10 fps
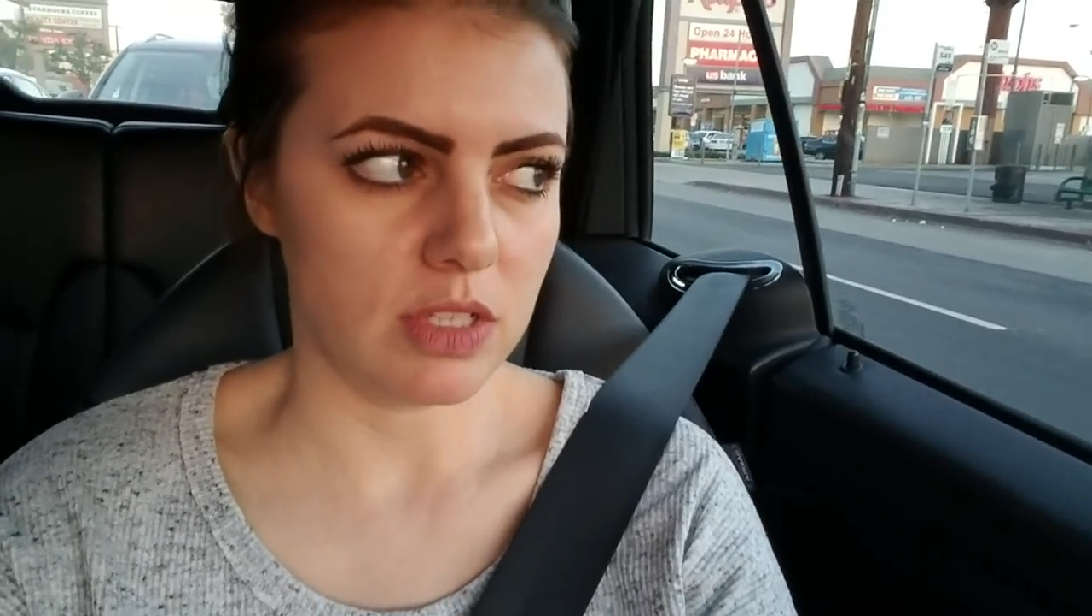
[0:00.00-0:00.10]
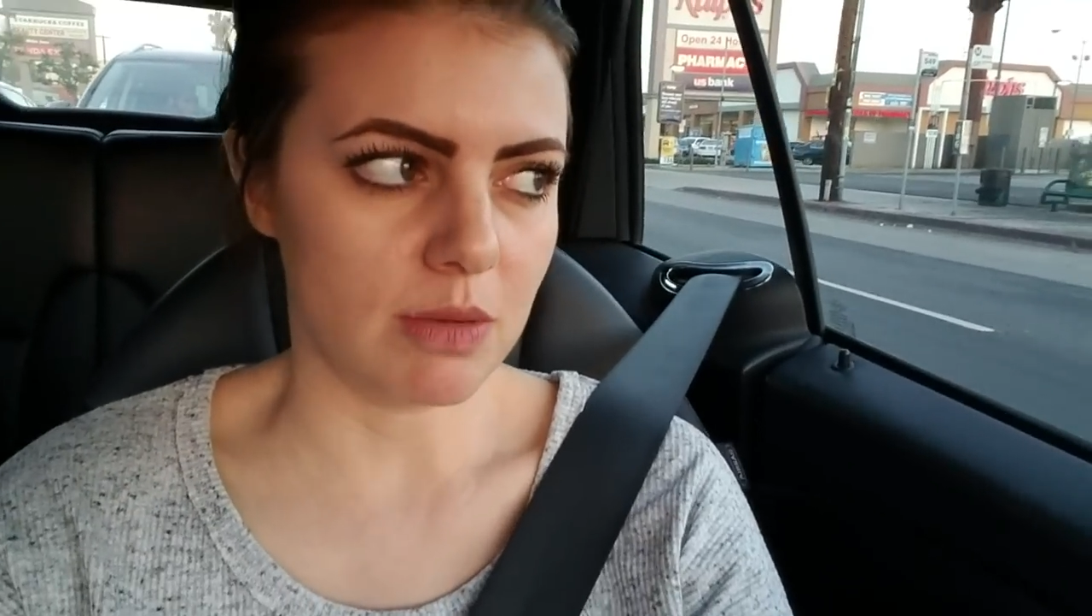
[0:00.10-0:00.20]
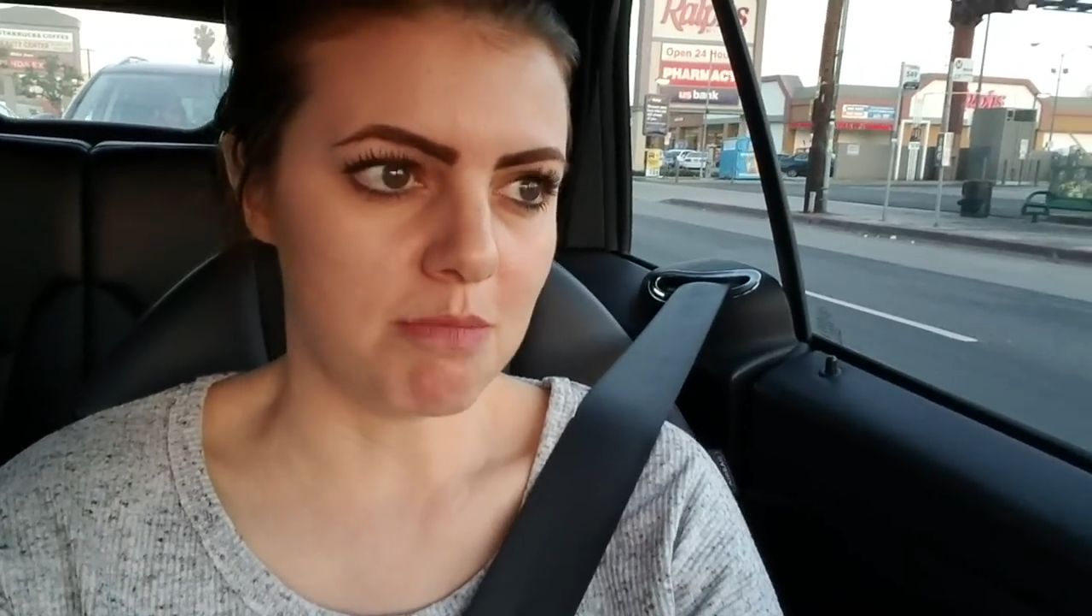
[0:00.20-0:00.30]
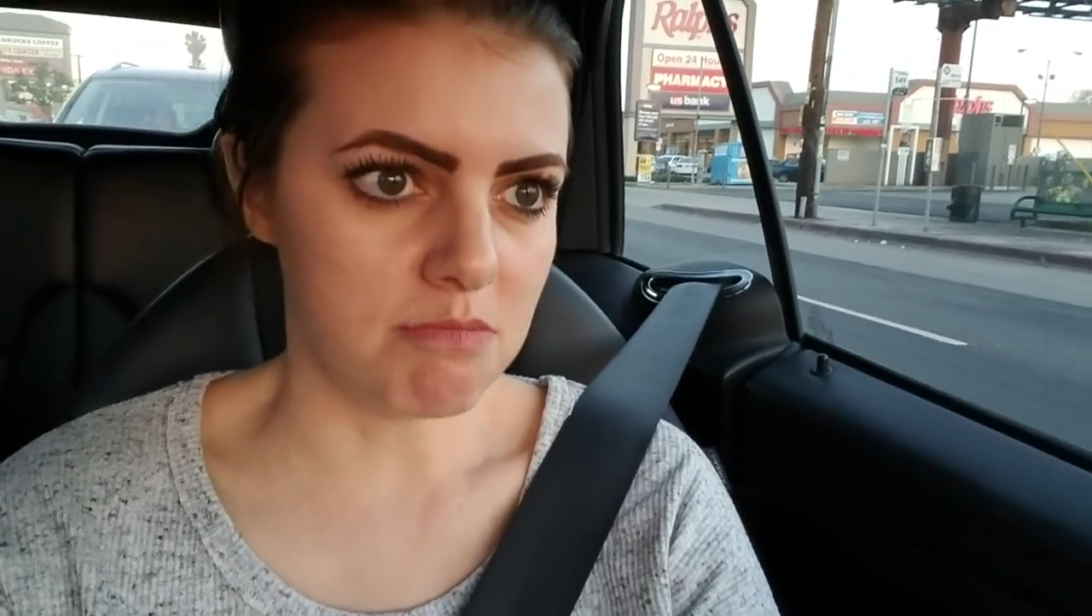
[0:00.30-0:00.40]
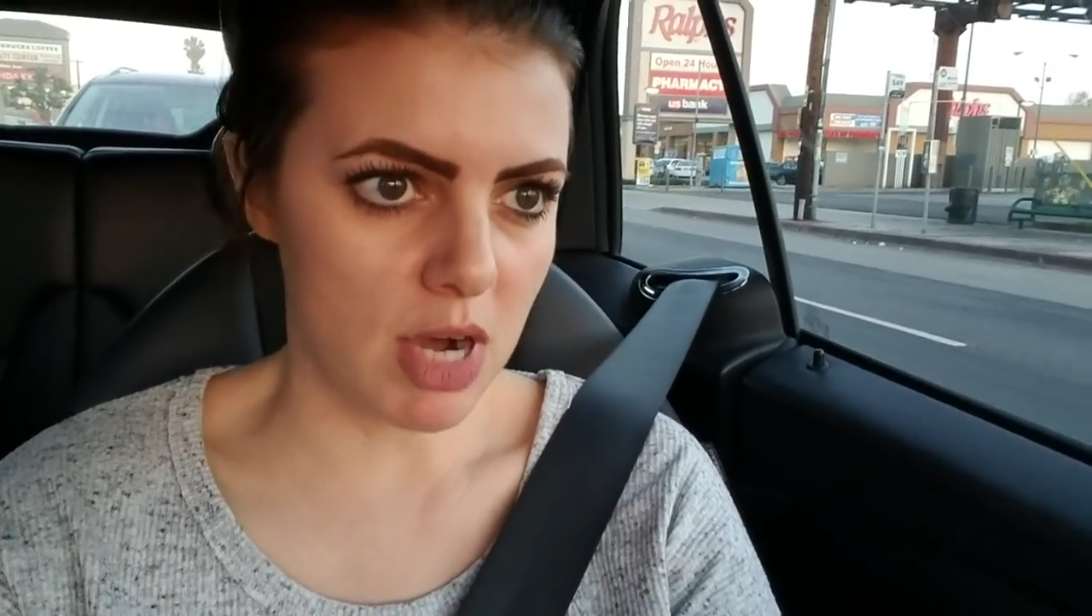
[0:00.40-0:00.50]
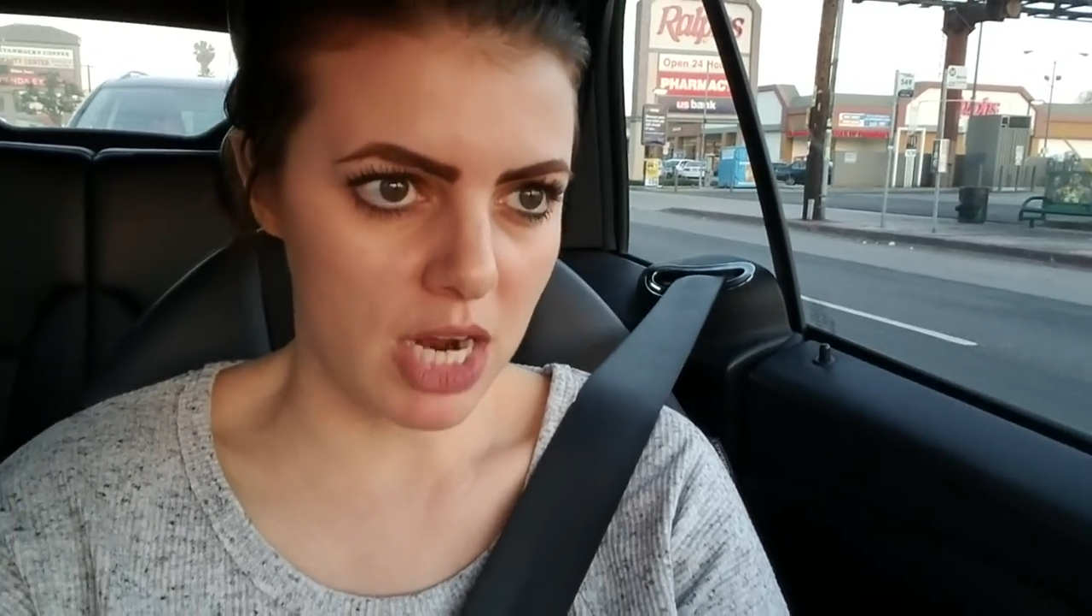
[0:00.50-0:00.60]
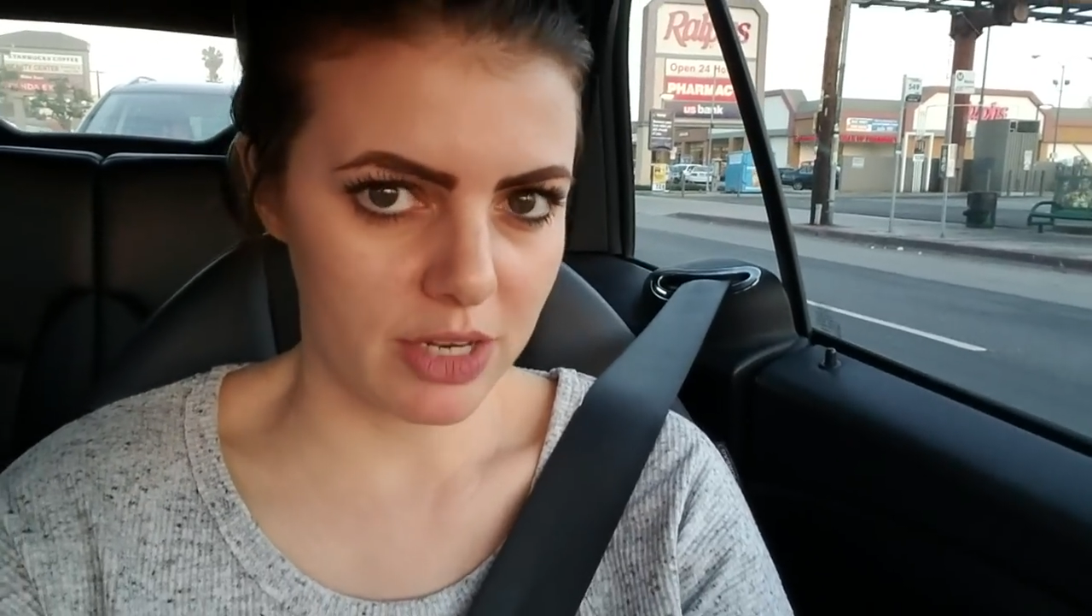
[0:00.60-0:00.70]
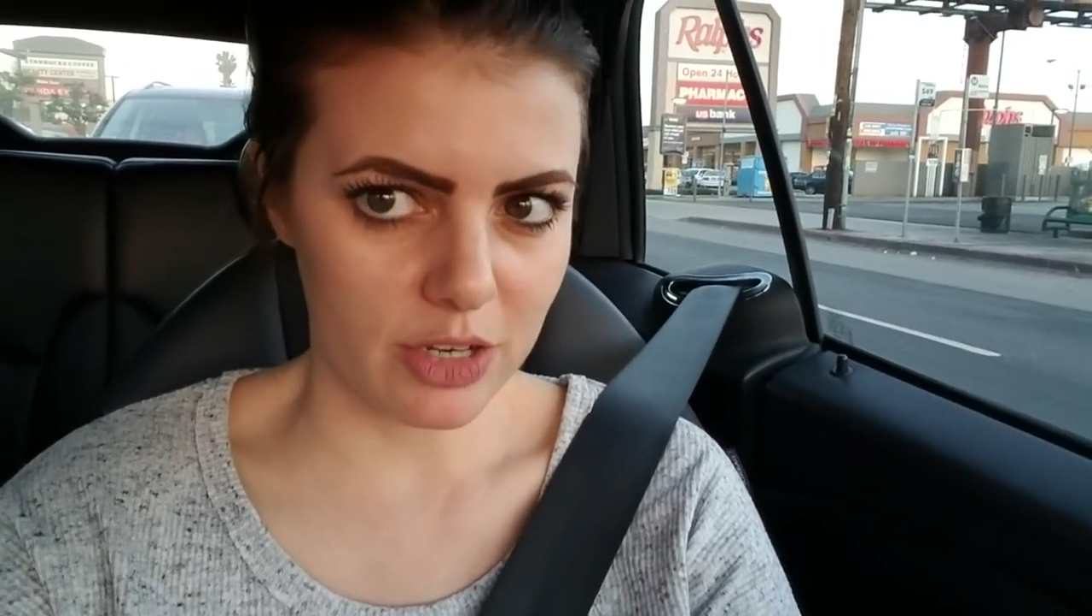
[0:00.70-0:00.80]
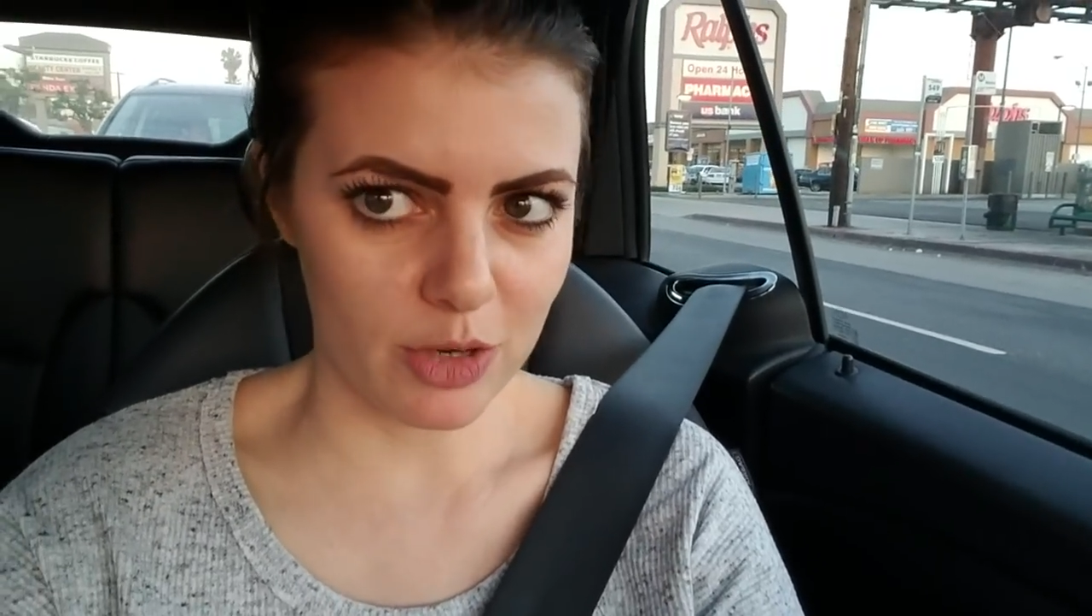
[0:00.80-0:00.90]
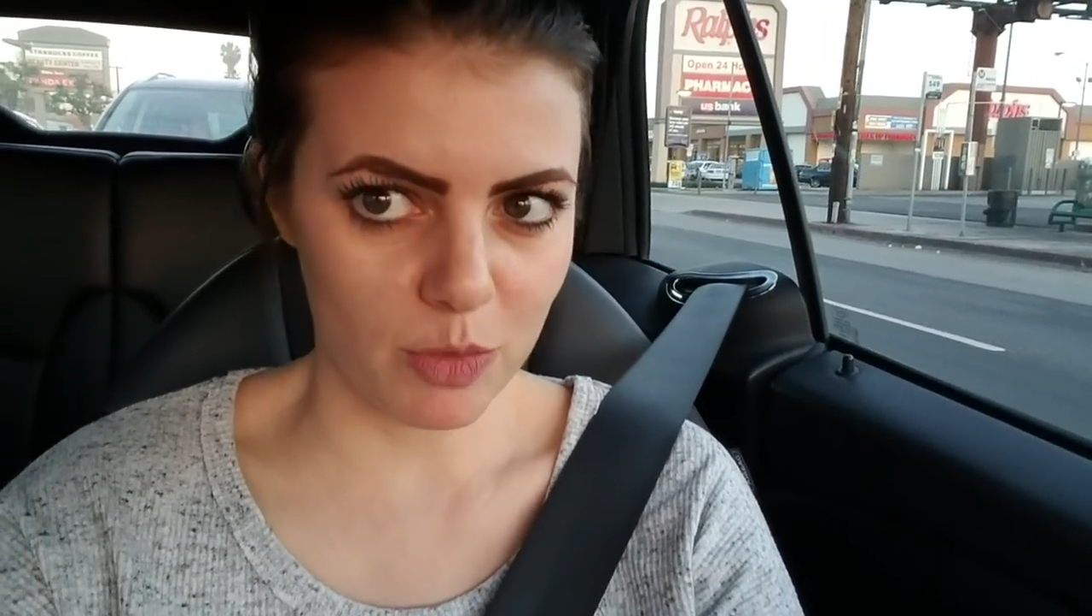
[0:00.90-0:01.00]
to
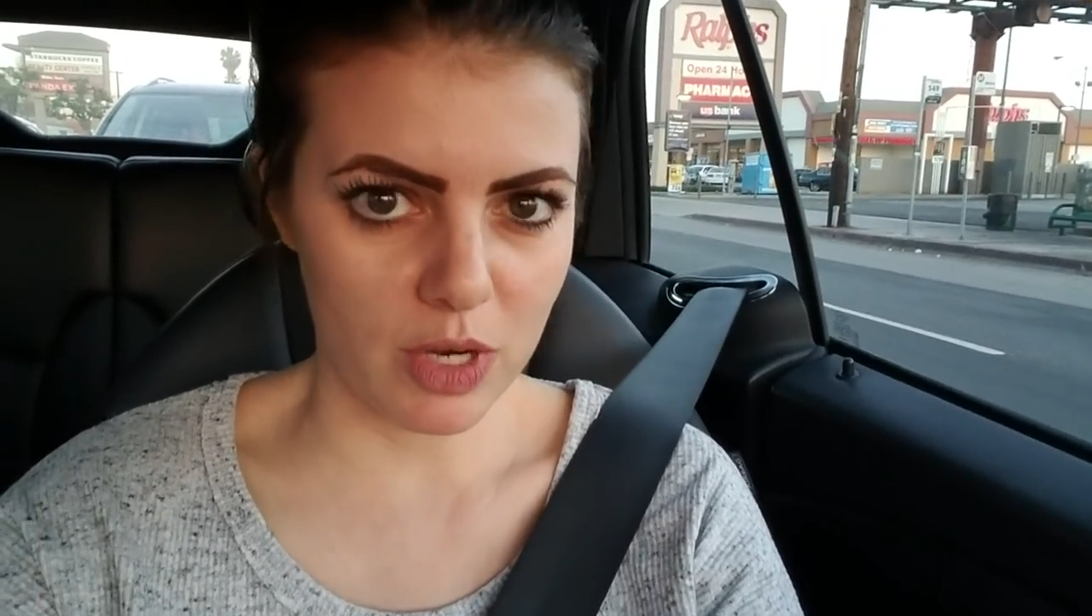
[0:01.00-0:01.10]
monitor